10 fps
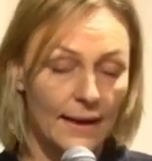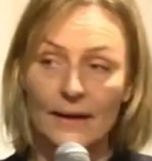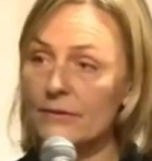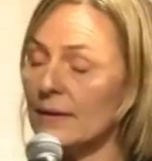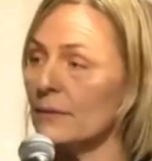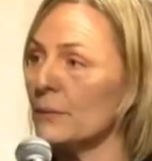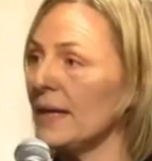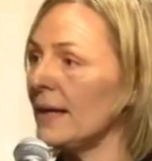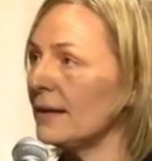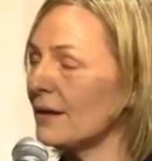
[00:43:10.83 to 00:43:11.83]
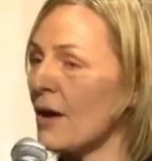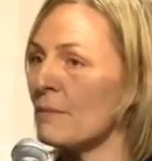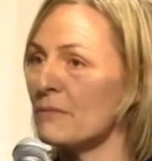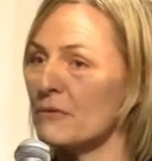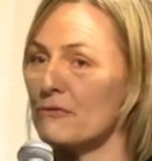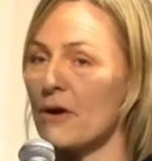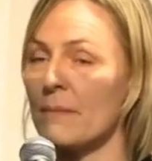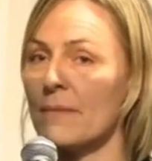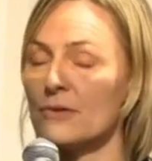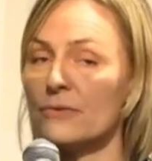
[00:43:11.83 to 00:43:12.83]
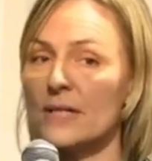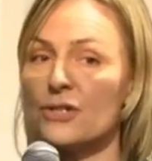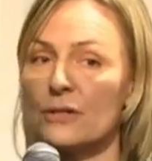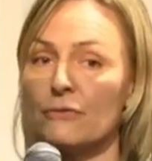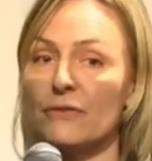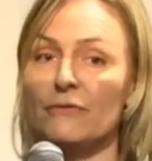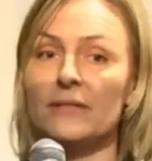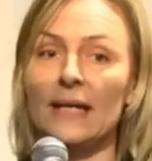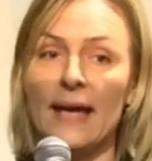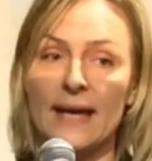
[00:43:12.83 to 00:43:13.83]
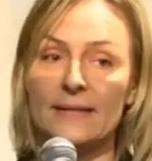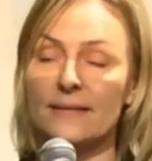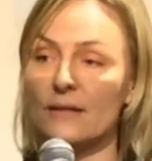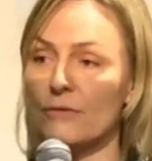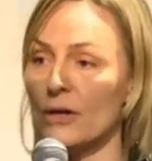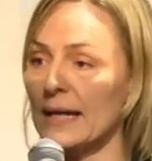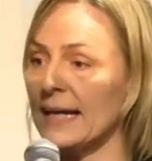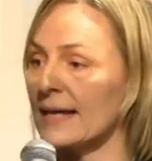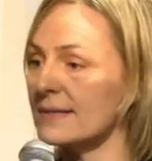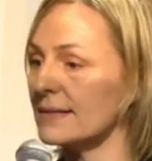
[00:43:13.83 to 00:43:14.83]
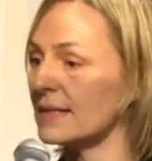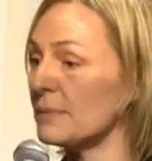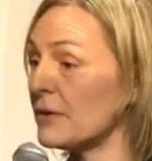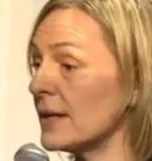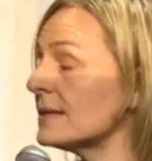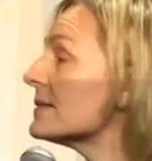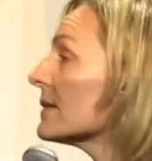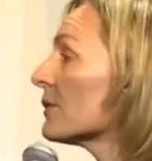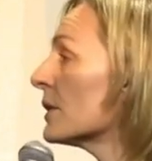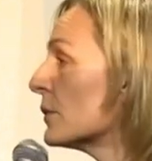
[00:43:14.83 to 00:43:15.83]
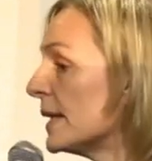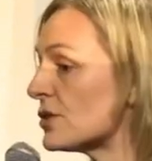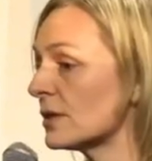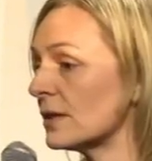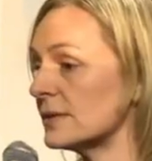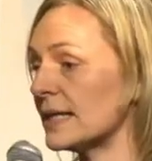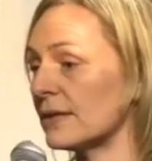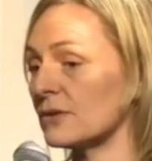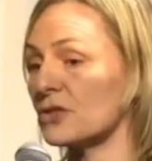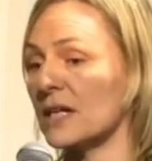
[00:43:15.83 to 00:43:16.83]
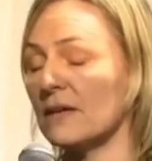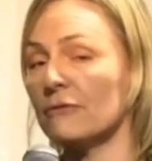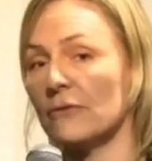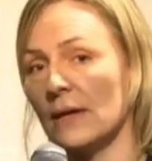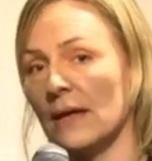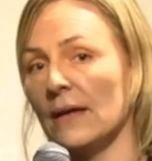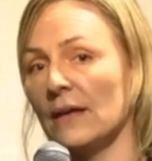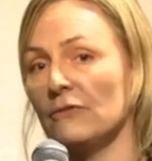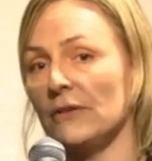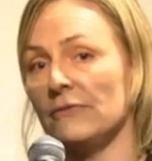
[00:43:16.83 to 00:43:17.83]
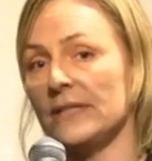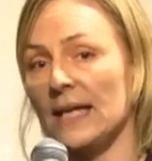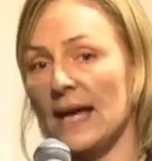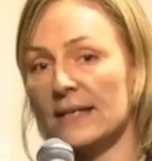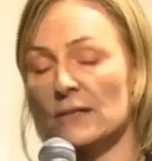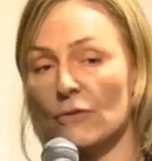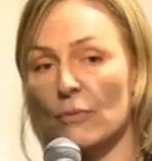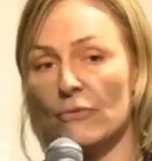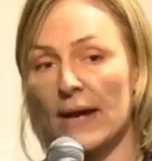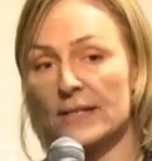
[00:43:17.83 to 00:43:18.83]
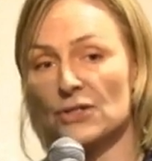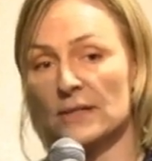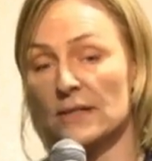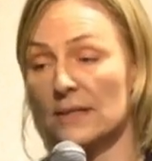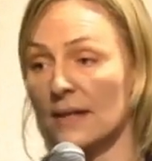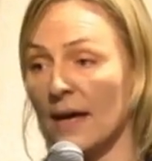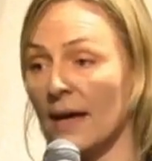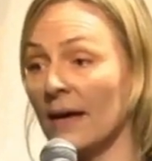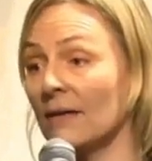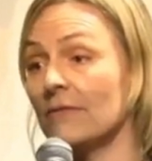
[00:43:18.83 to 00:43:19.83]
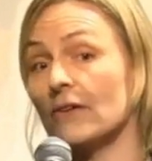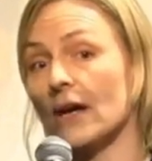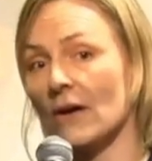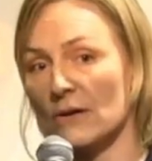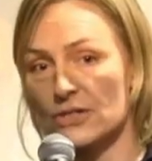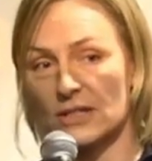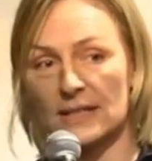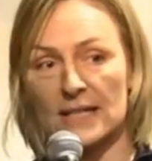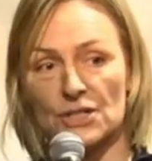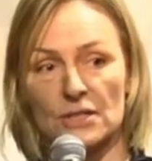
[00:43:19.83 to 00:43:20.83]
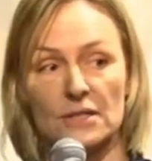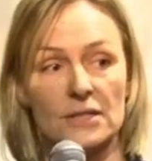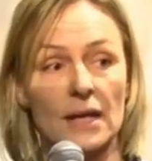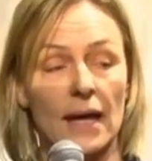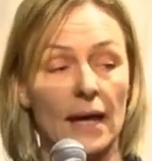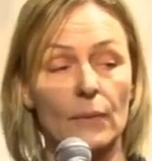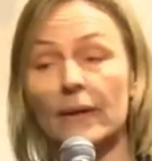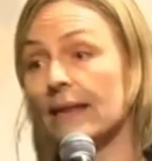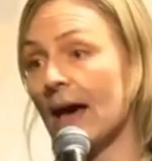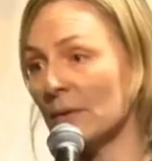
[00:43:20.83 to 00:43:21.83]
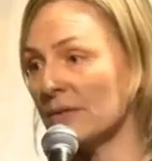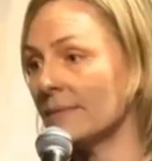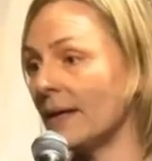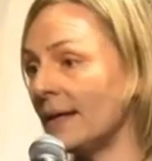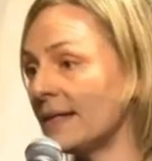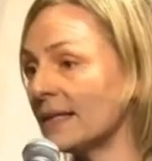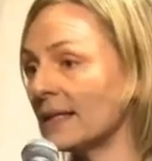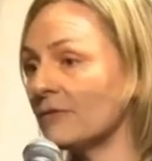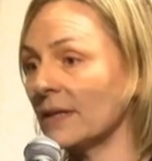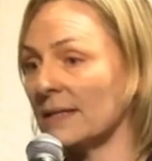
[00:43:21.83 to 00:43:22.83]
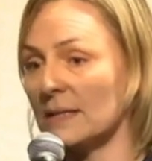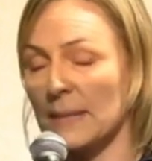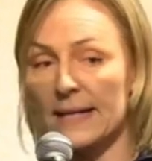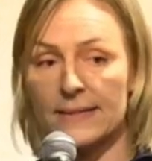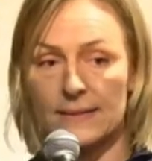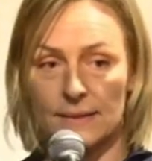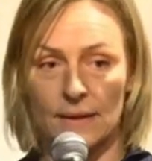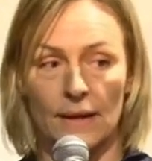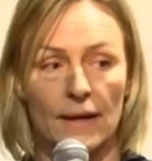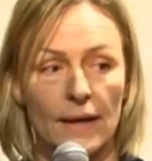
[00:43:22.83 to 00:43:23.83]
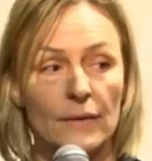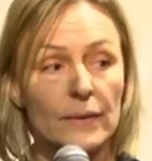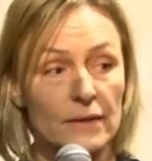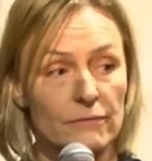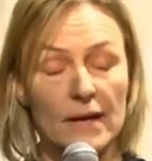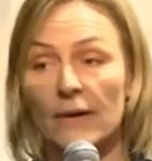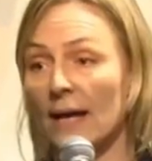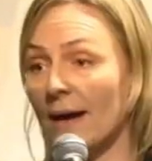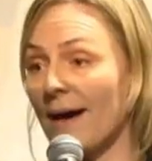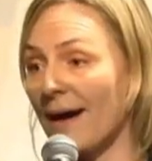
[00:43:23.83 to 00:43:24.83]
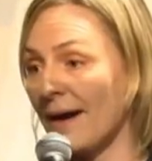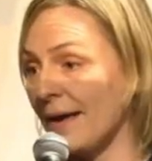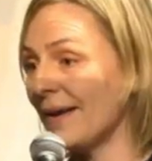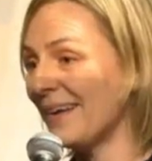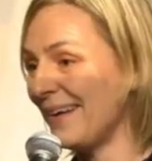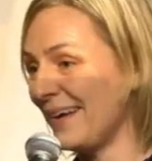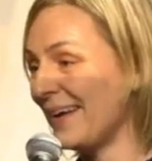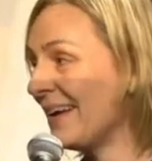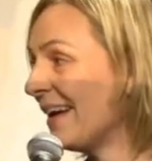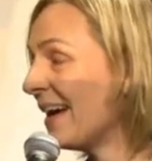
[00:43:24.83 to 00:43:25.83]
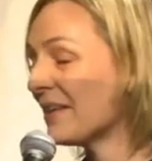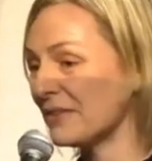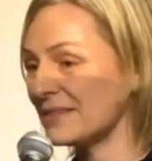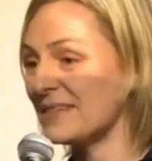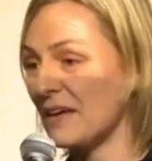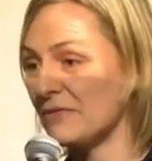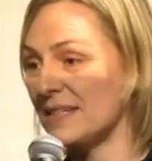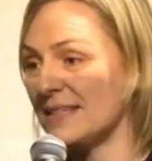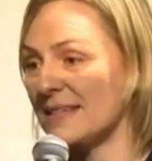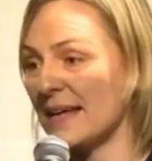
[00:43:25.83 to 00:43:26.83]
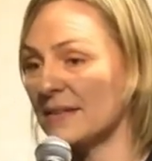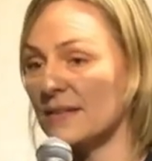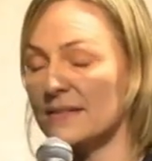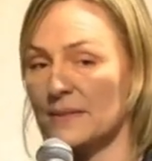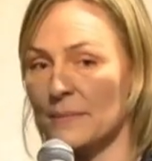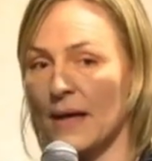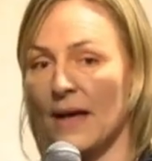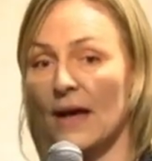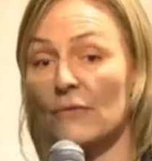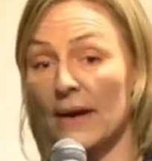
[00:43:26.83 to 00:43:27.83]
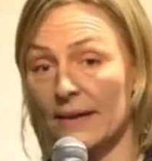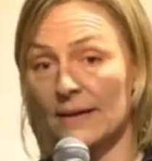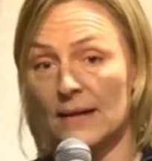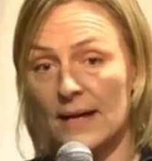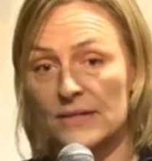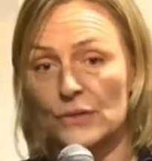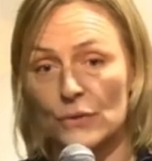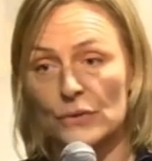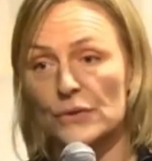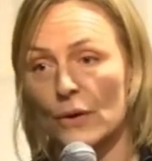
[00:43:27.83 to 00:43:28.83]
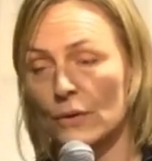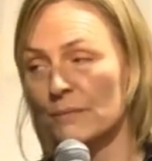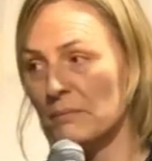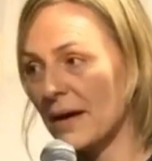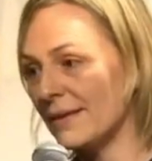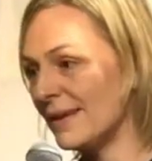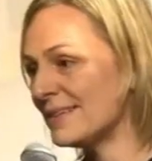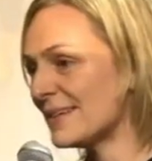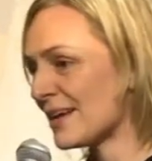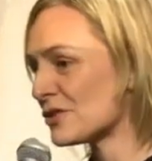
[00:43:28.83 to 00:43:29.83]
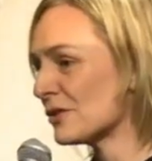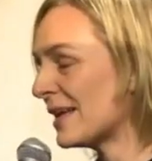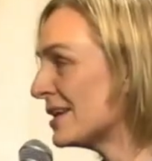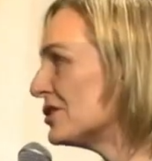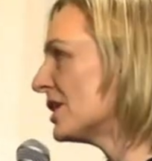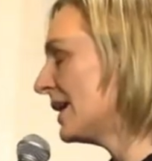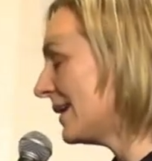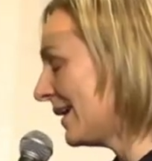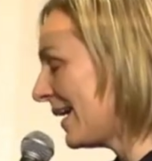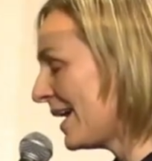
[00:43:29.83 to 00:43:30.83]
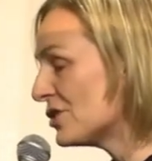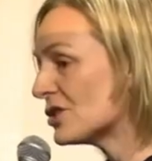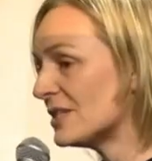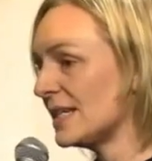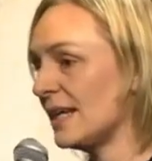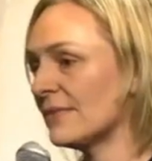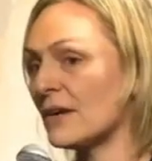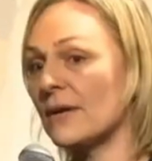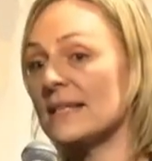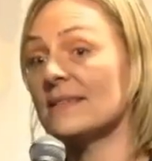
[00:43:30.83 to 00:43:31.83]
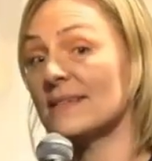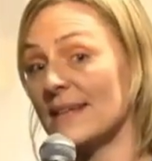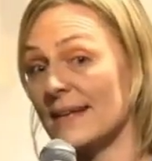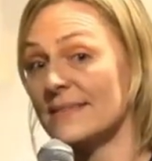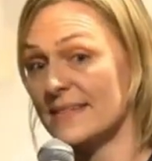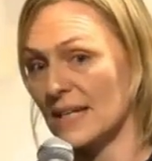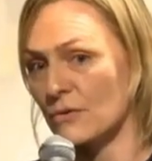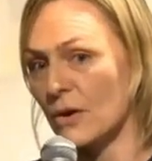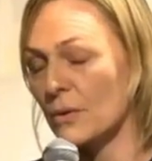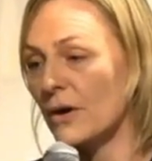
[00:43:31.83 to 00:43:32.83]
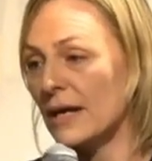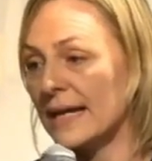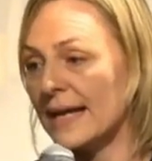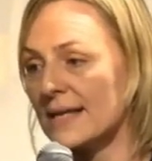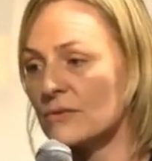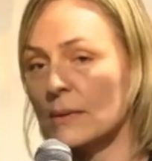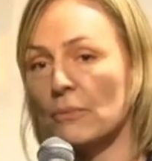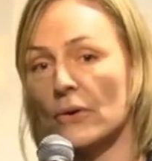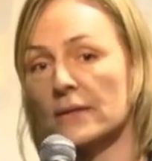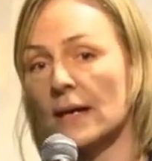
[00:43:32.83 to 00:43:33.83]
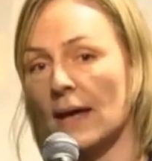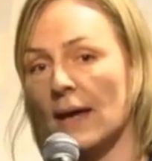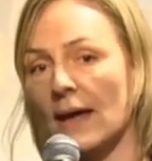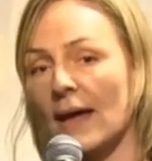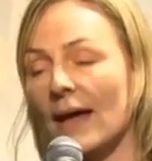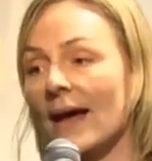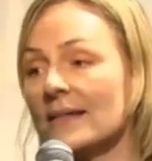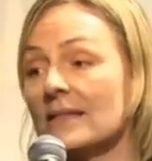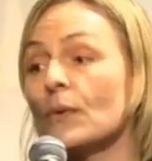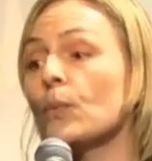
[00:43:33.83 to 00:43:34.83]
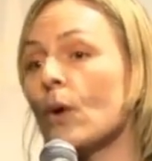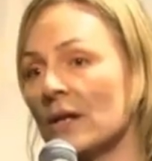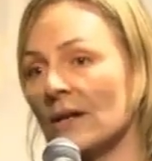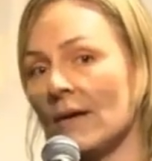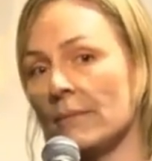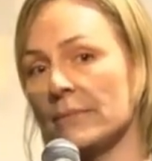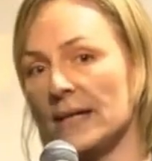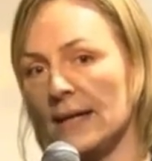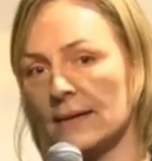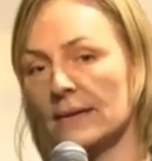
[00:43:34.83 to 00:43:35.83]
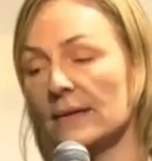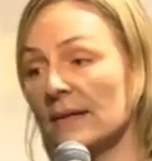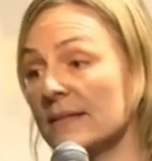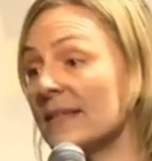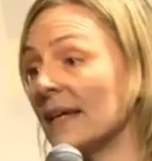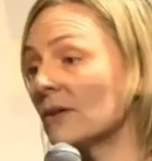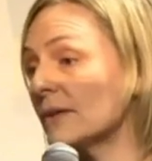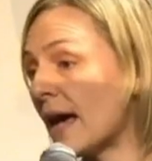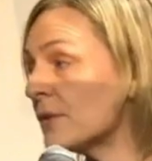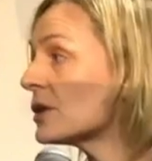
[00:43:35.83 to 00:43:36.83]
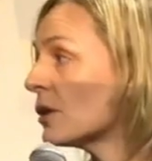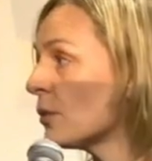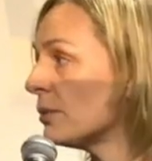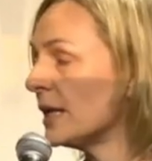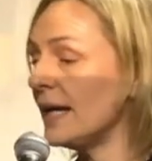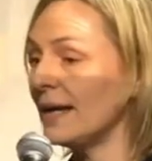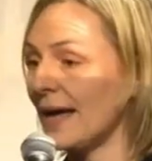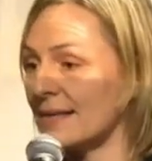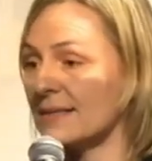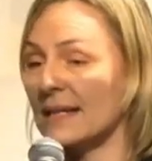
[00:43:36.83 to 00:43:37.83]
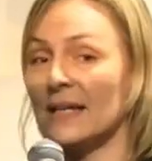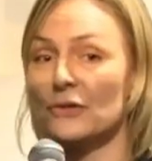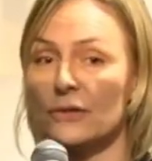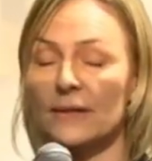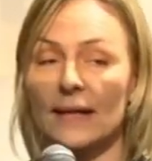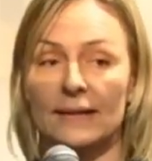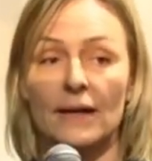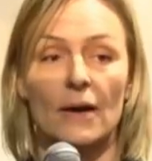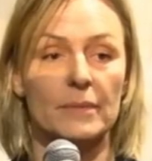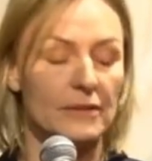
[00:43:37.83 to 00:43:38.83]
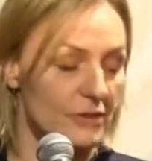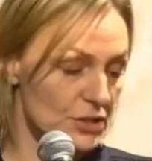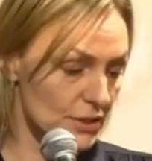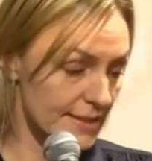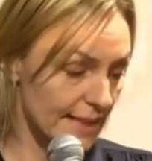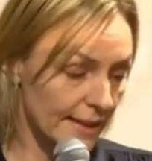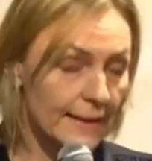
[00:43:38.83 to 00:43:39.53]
I think we come from a tradition of 50 years of oil and gas experience on the Norwegian continental shelf, 50 years of operations in very harsh conditions without any significant spills, with very high health and safety standards, recognized also by the International Energy Agency in their recent net zero oil and gas report as the one company singled out globally as a leader in carbon efficiency.